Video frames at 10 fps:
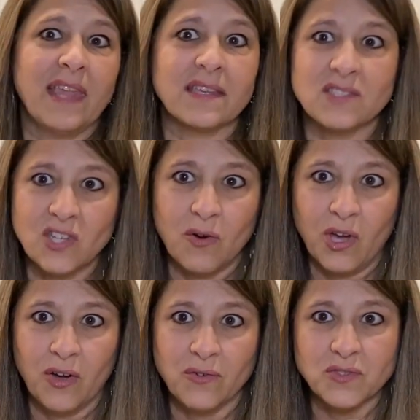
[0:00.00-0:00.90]
like snow
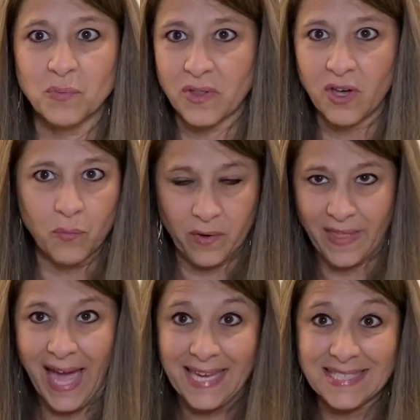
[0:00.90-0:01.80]
cones with
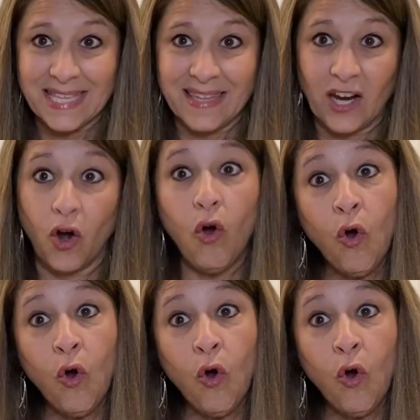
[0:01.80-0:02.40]
ice in there,